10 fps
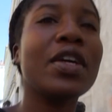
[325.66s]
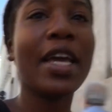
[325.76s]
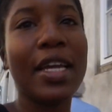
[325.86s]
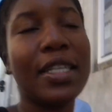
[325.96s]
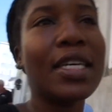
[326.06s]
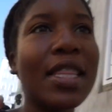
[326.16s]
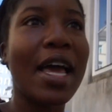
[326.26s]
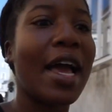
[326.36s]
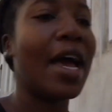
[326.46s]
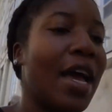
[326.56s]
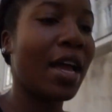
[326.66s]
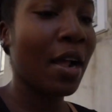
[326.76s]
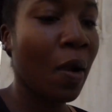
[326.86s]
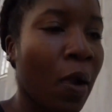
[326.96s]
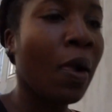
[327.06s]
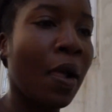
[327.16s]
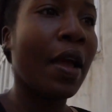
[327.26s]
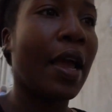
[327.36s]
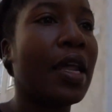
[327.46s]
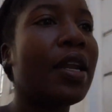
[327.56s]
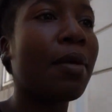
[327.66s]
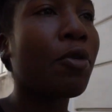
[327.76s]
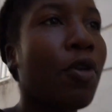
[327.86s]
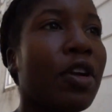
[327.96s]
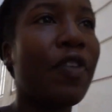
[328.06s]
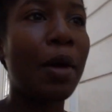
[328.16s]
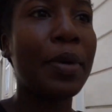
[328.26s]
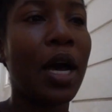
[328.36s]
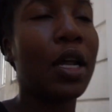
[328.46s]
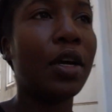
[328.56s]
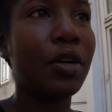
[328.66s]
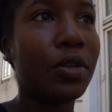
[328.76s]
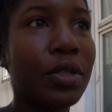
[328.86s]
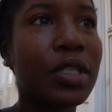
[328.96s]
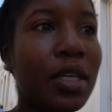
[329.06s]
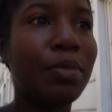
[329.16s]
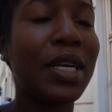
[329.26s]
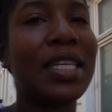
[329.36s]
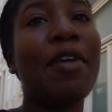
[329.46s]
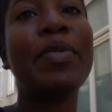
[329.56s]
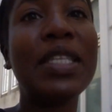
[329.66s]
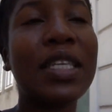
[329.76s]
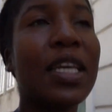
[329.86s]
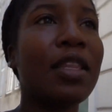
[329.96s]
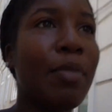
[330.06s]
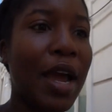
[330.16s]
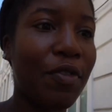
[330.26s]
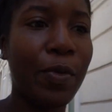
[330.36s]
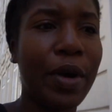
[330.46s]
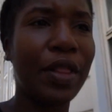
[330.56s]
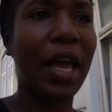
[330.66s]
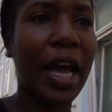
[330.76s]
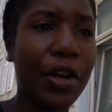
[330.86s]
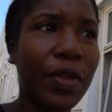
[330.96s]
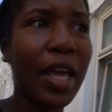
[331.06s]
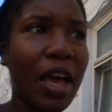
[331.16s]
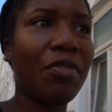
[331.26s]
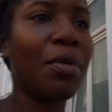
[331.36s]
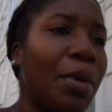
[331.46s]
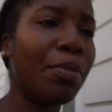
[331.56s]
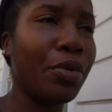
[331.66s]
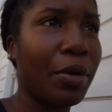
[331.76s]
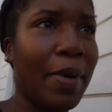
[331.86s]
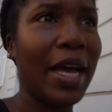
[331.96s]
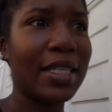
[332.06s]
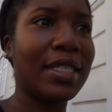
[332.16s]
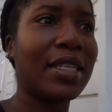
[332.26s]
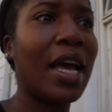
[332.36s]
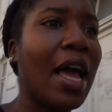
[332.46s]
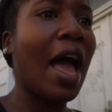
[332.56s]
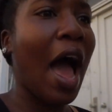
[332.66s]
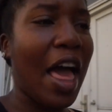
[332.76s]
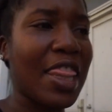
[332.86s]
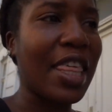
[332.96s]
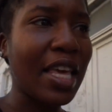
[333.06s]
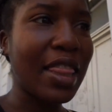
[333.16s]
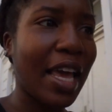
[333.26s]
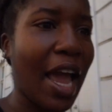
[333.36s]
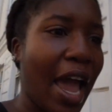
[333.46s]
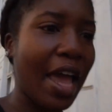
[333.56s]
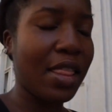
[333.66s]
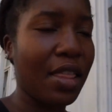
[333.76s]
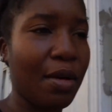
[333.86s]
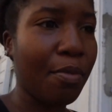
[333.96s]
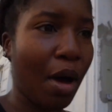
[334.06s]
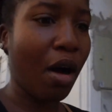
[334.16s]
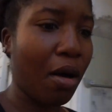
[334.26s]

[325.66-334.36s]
So yeah, did that. Ended up going to Vapiano's because I've been seeing them everywhere. Like, I know they have them in Budapest. I think they had them